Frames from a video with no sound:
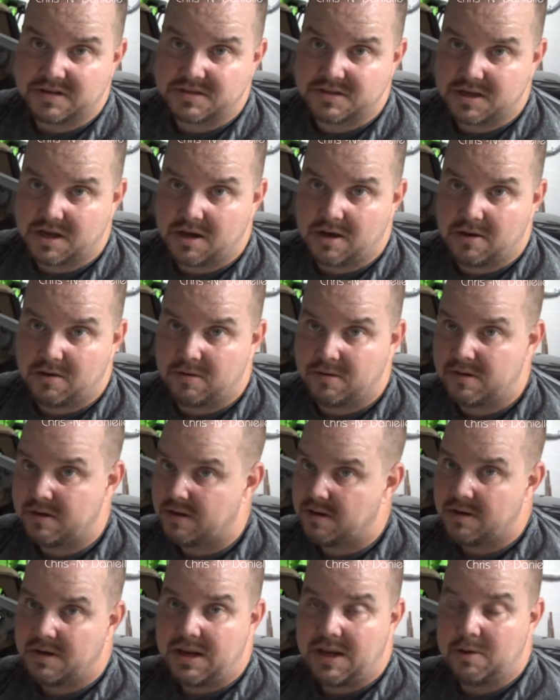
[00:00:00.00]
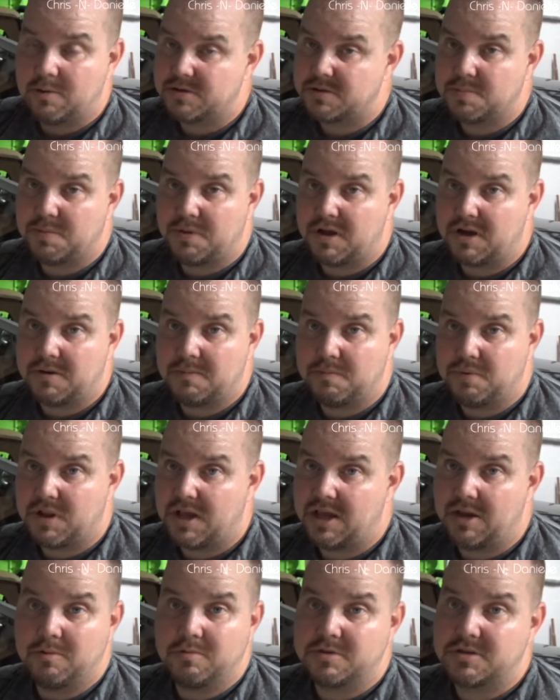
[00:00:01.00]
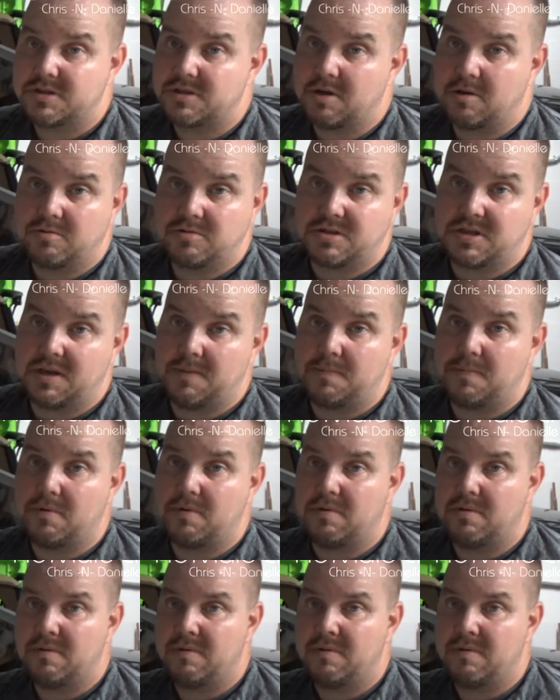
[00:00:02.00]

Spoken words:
So it was plug and play. It was so simple.